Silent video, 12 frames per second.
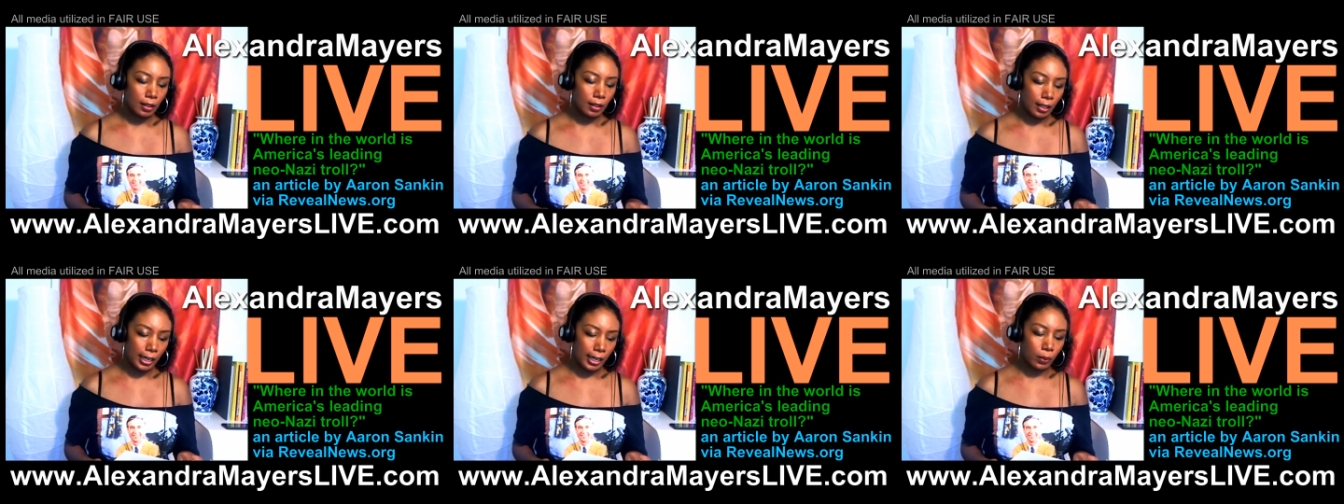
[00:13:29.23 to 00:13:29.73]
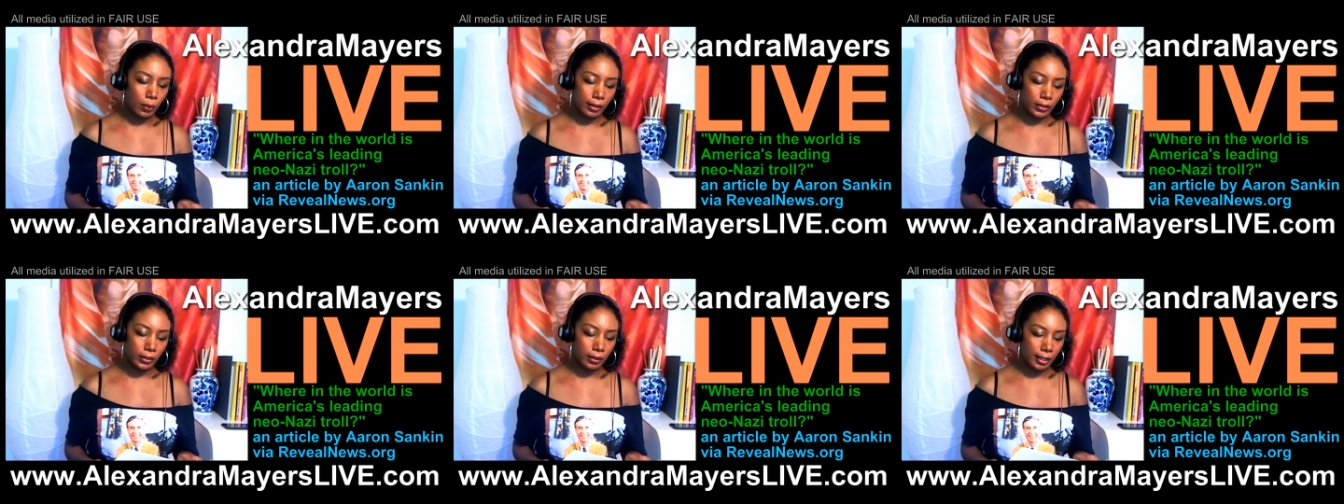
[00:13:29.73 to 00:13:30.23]

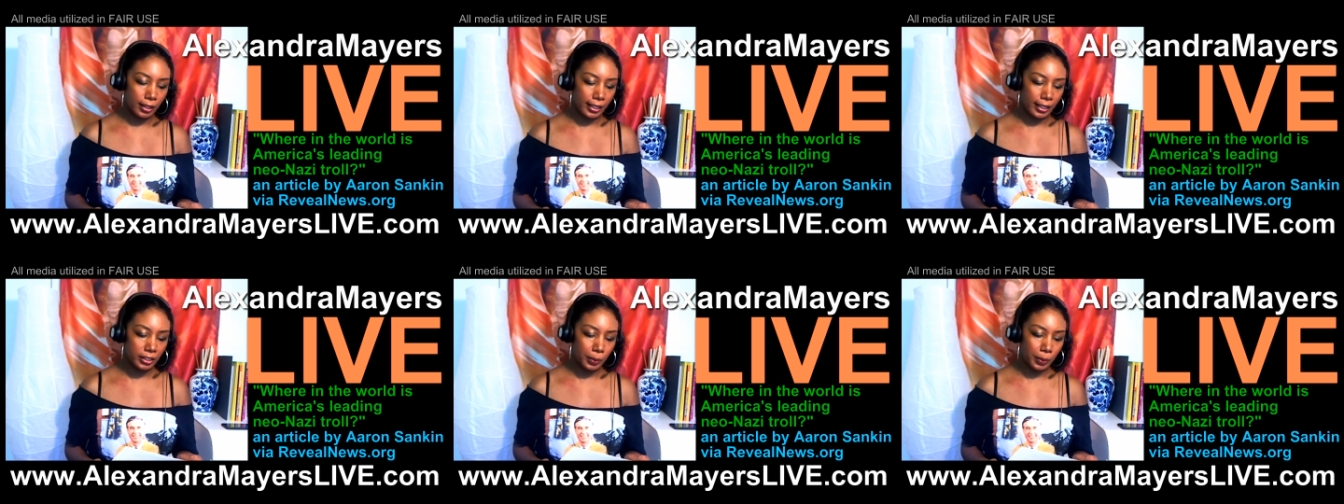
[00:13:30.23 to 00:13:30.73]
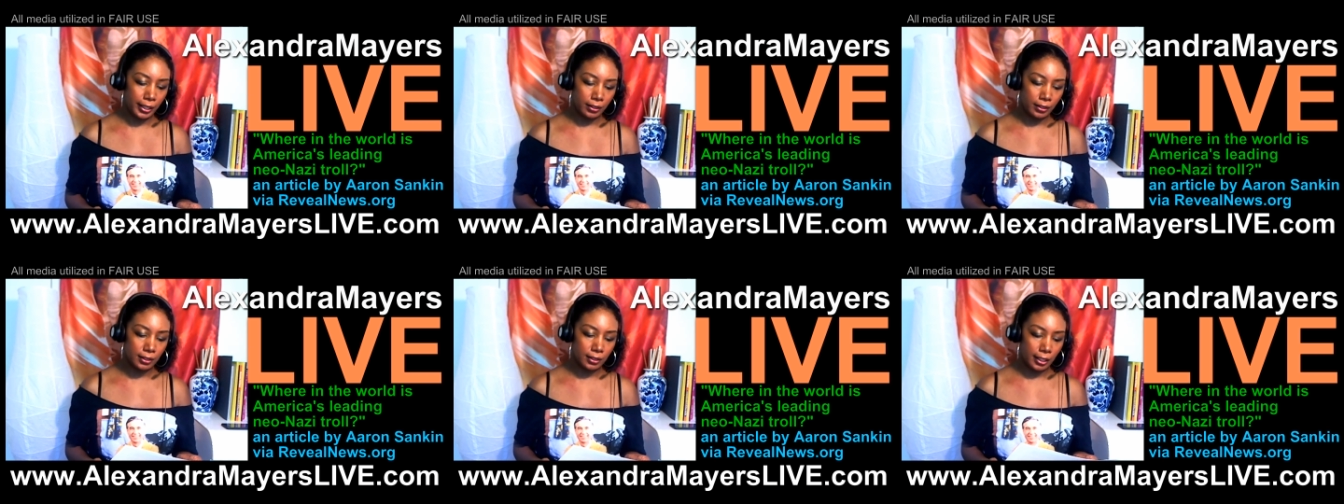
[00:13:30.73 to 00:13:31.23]
However, the
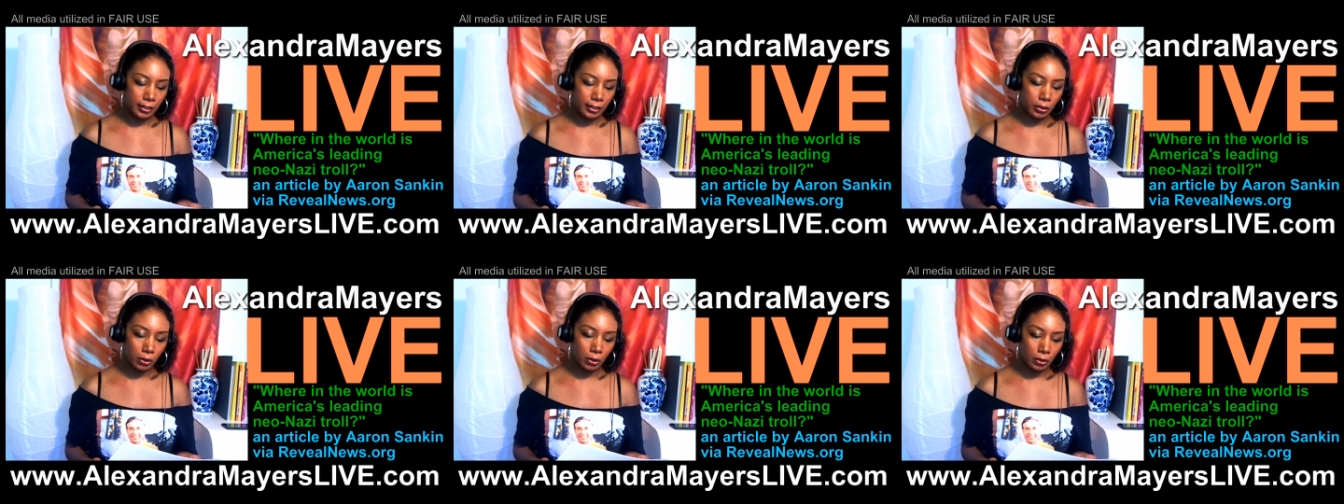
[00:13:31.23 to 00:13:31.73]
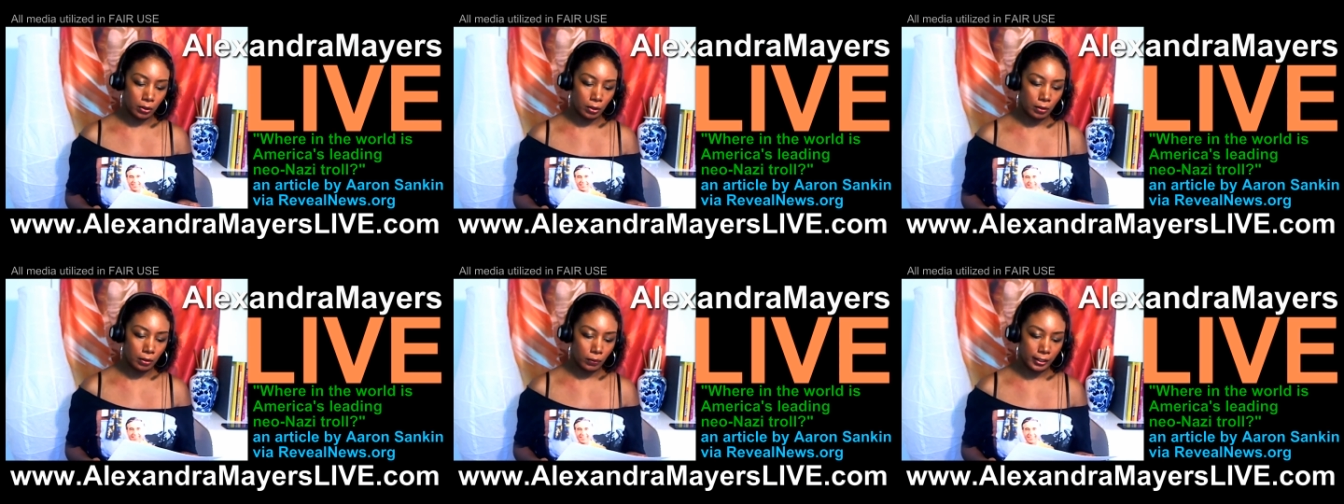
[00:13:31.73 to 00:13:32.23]
SPLC's
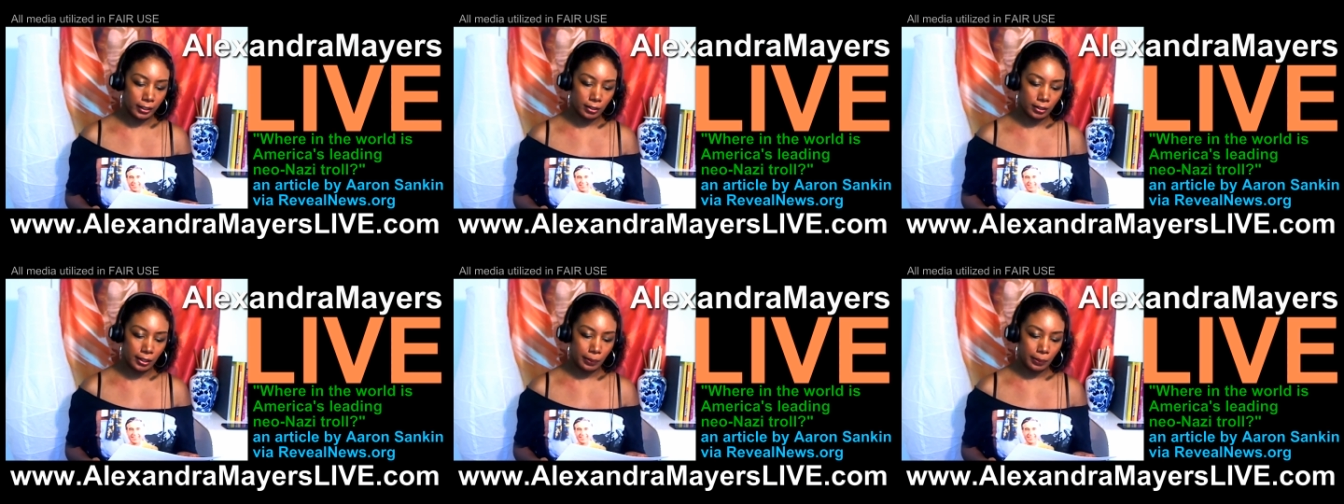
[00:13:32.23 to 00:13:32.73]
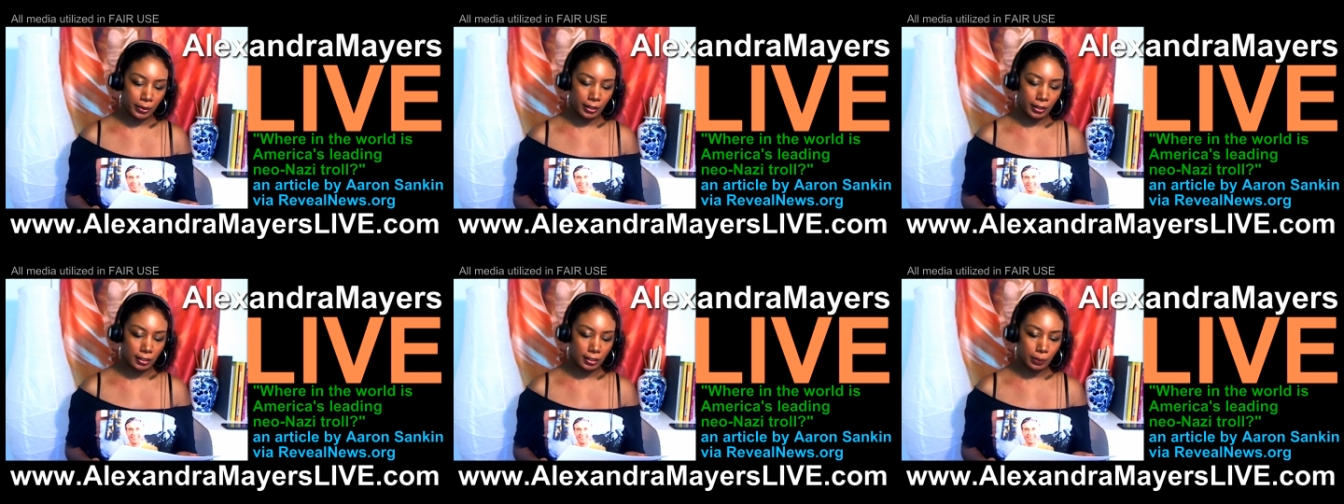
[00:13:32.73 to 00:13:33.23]
goal runs deeper
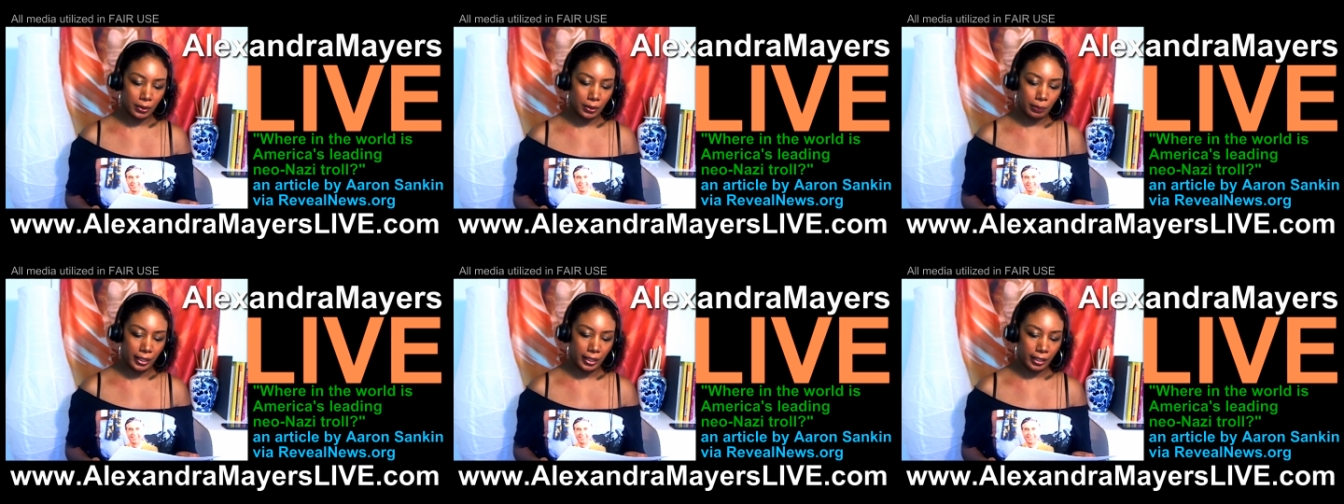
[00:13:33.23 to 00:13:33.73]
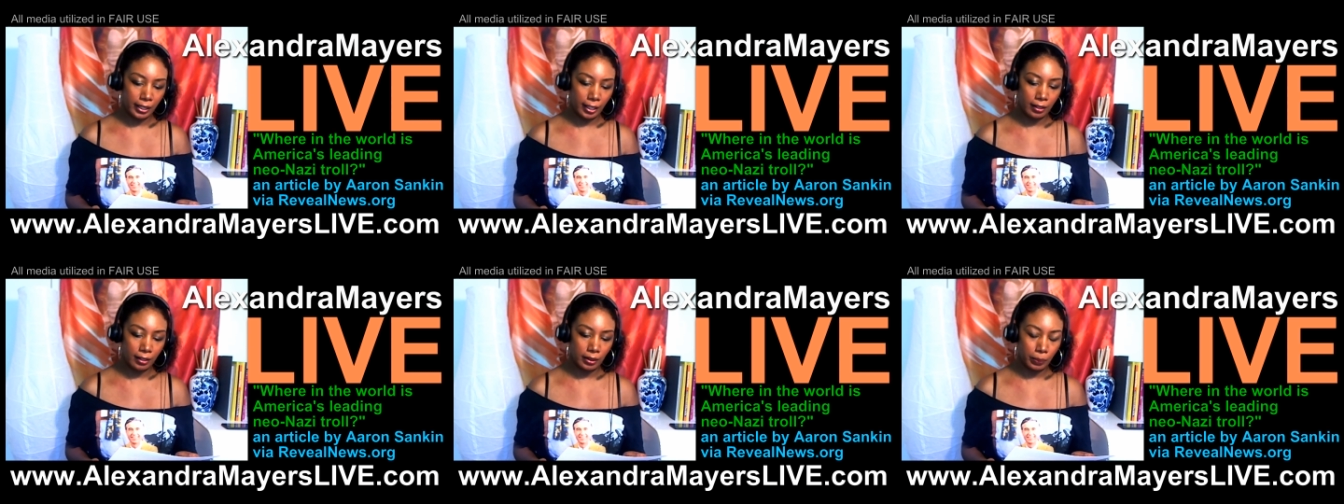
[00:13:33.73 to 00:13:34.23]
than simply making
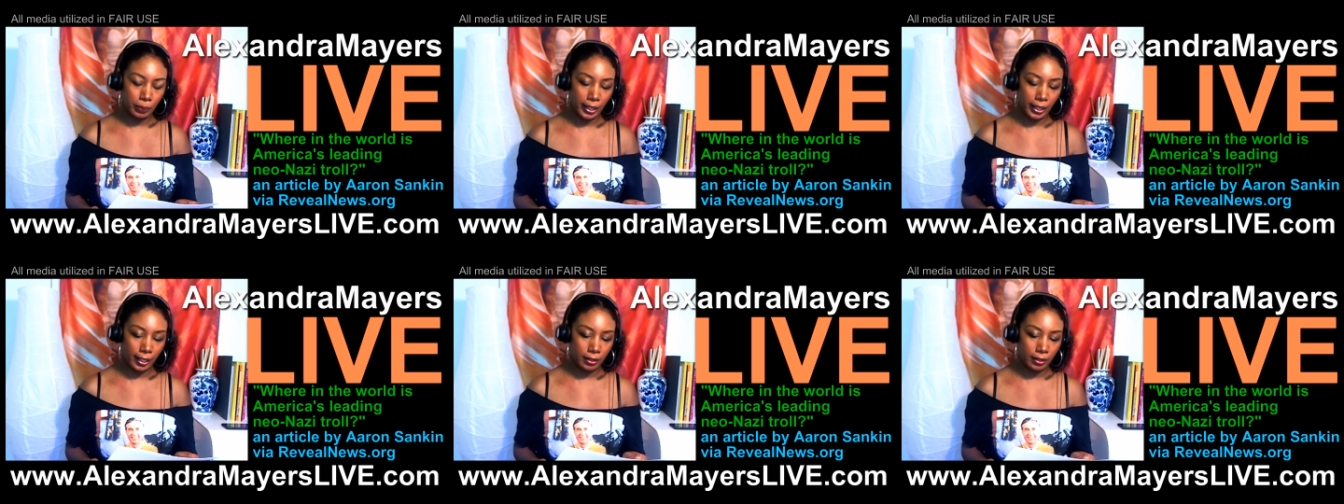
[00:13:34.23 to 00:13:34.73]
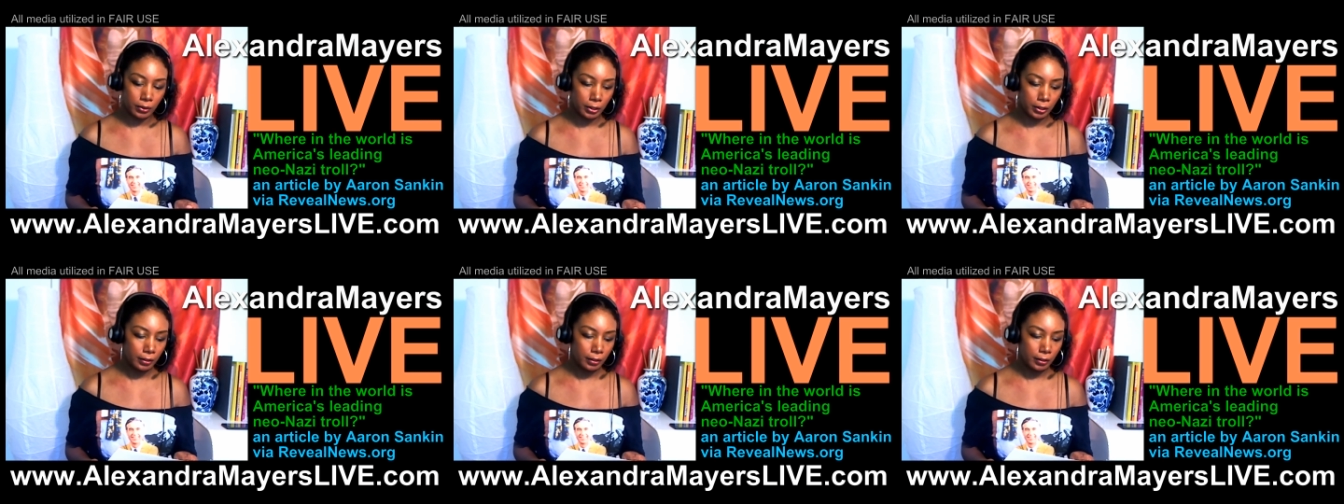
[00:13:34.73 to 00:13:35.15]
Anglin pay out.